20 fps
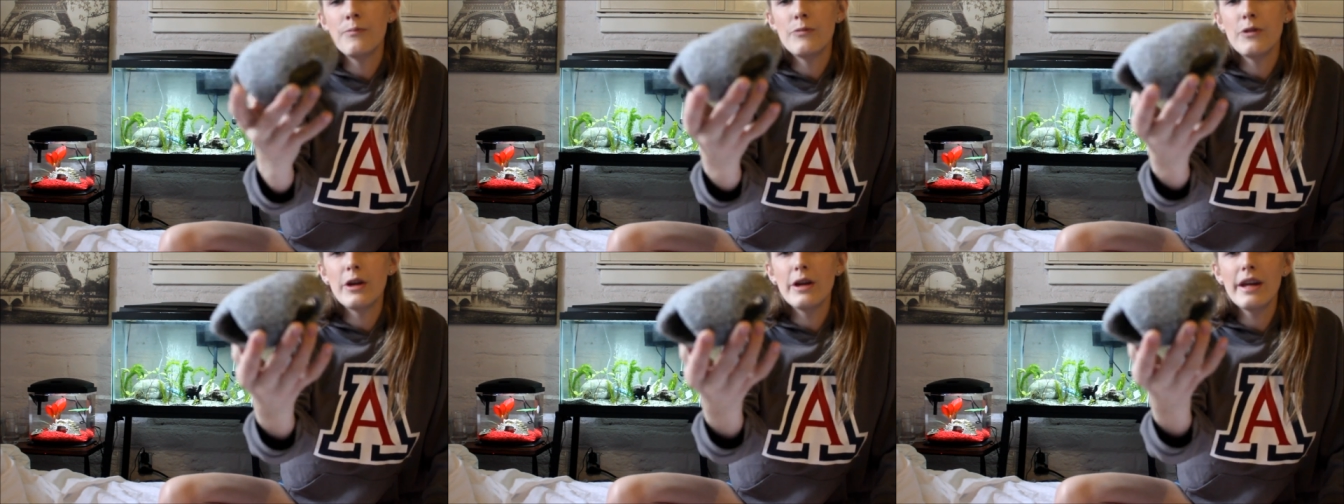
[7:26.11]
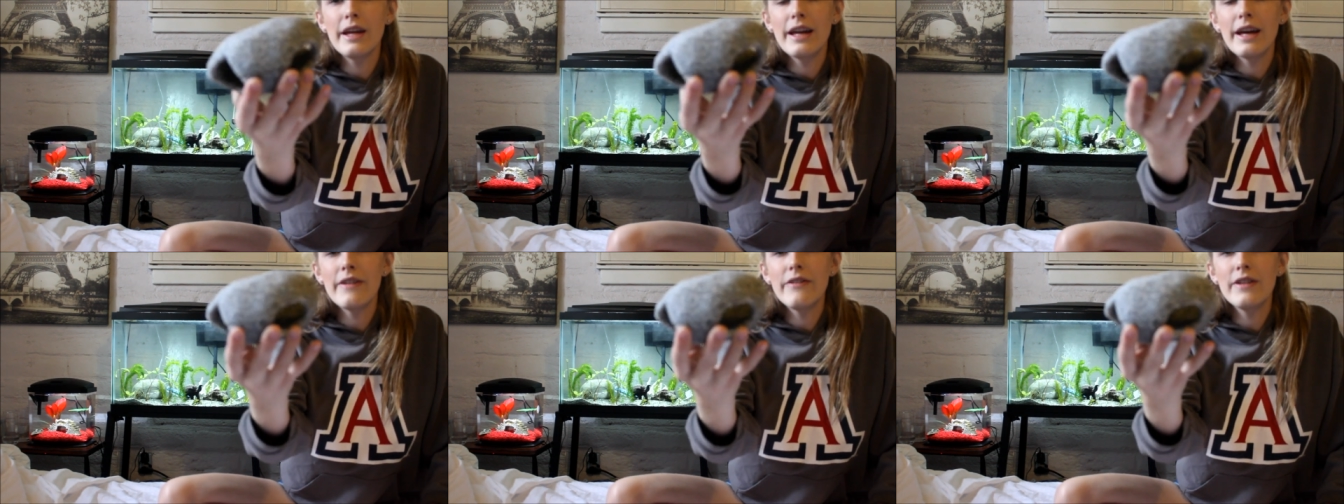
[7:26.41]
You
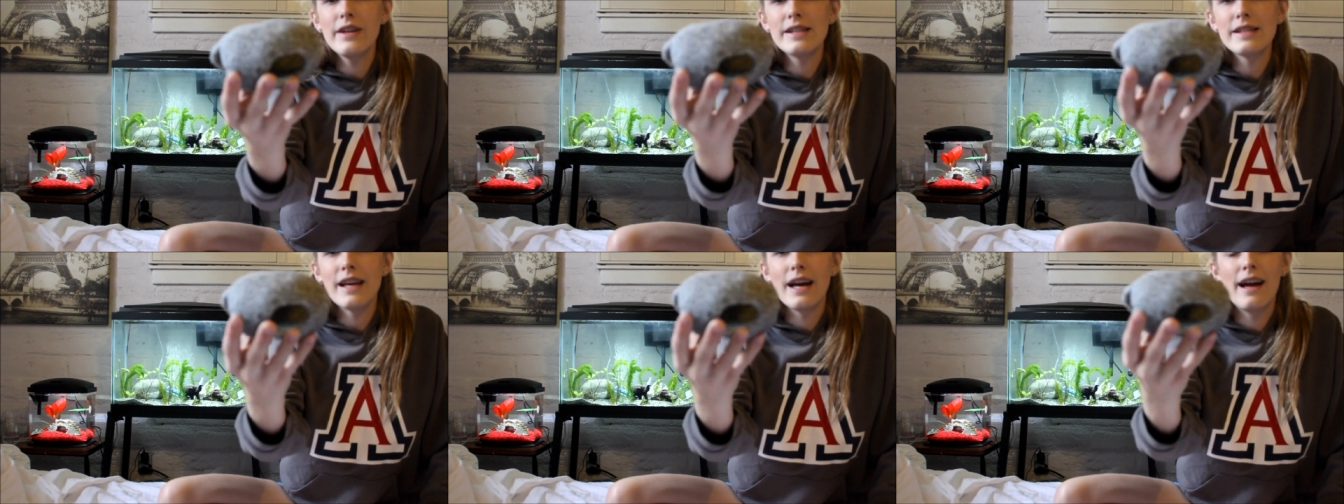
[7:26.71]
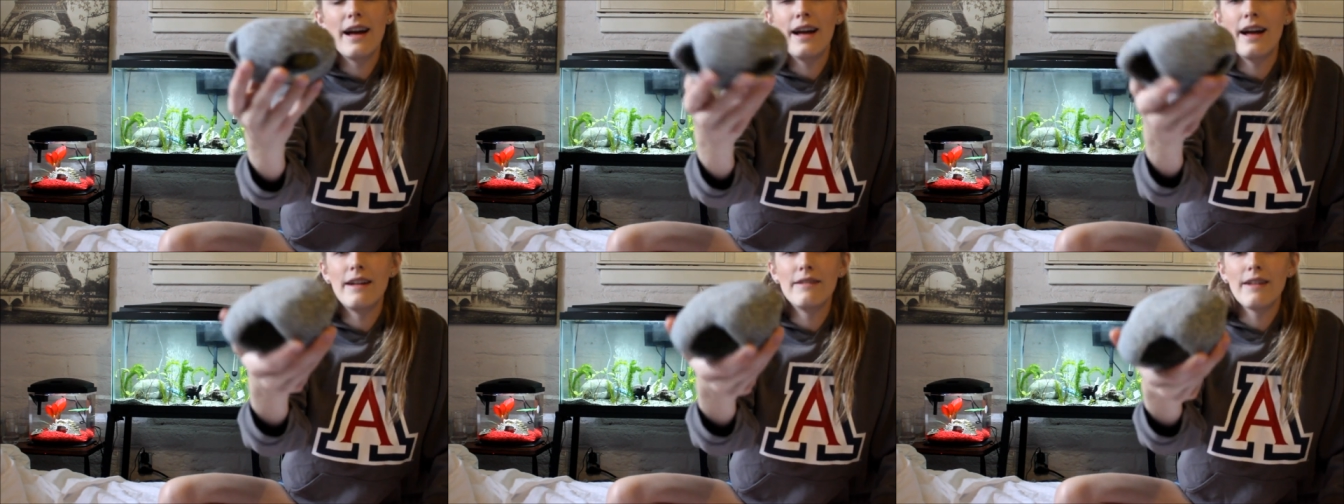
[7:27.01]
can get this
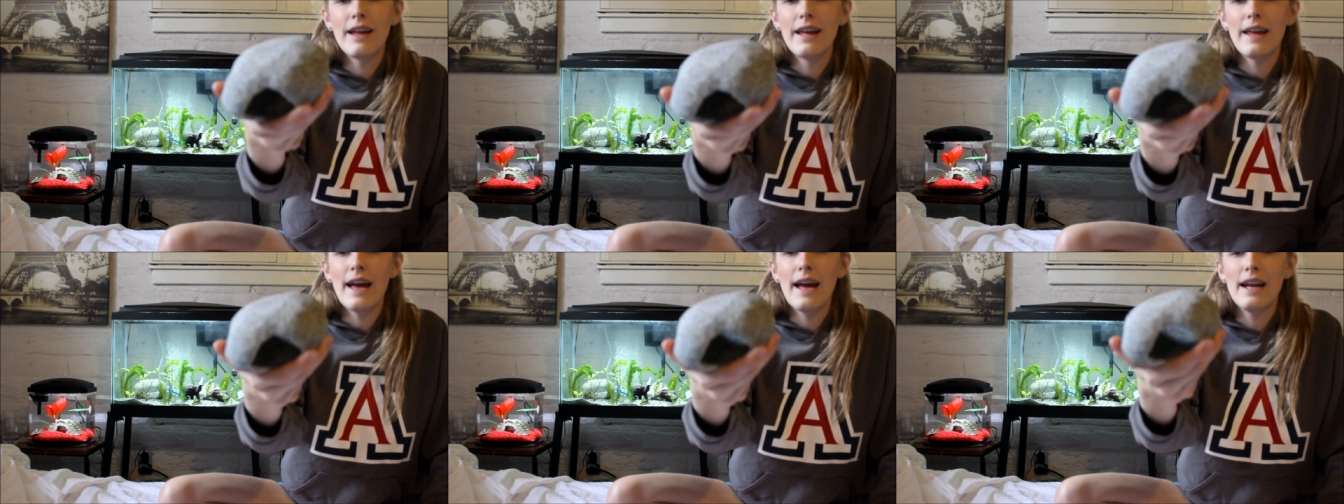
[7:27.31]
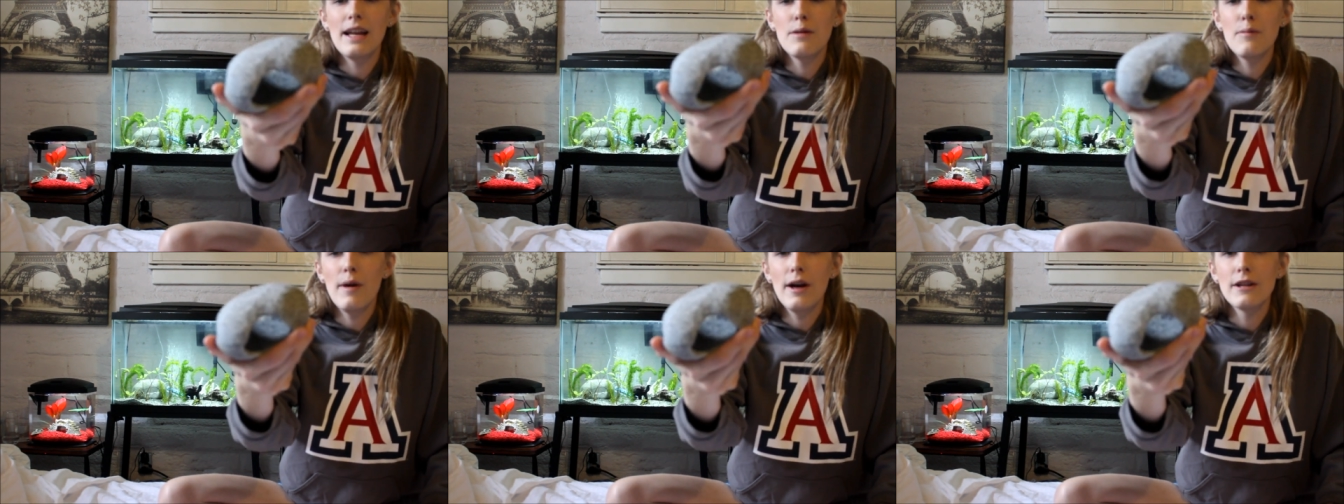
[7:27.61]
at like
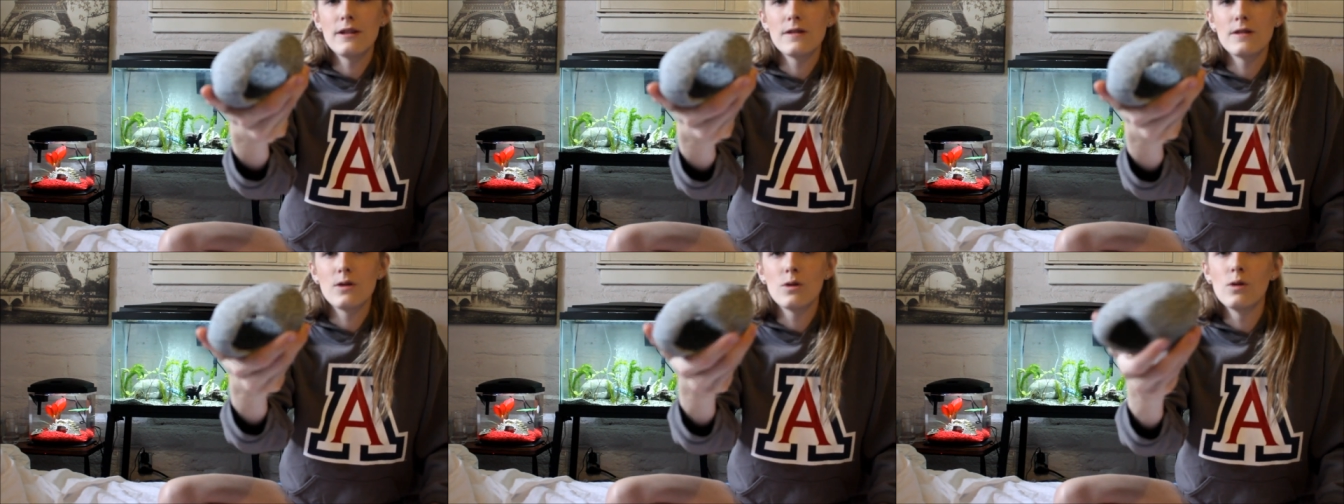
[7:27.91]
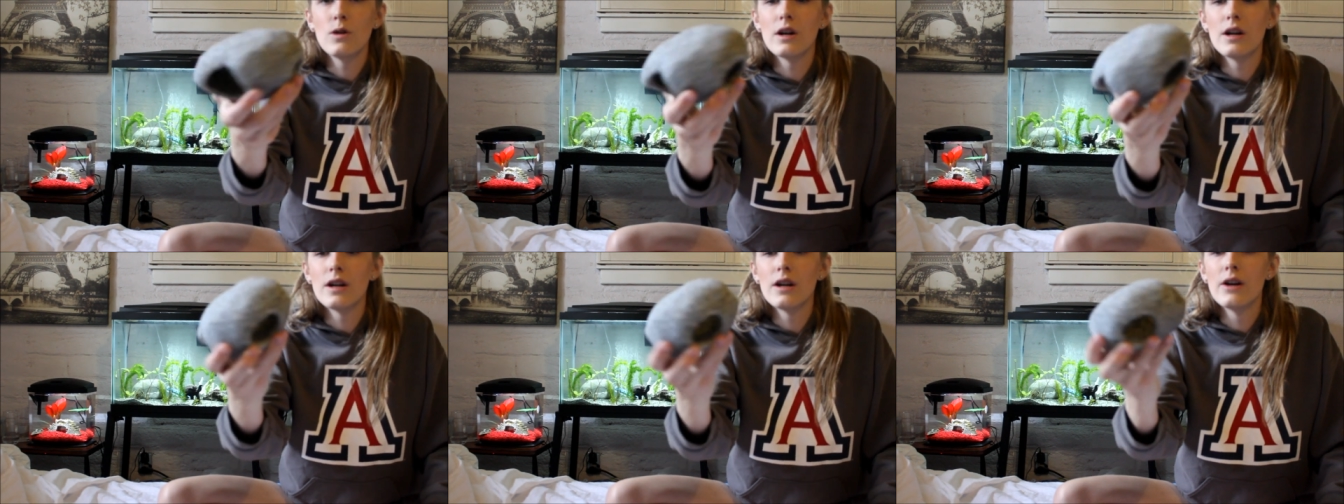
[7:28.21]
any pet
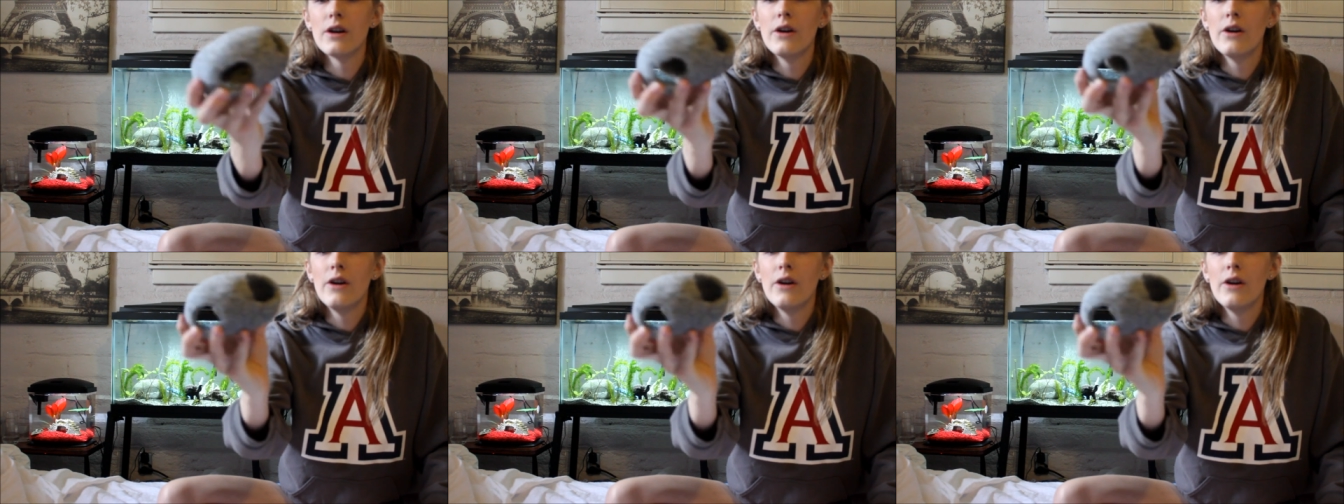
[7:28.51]
store.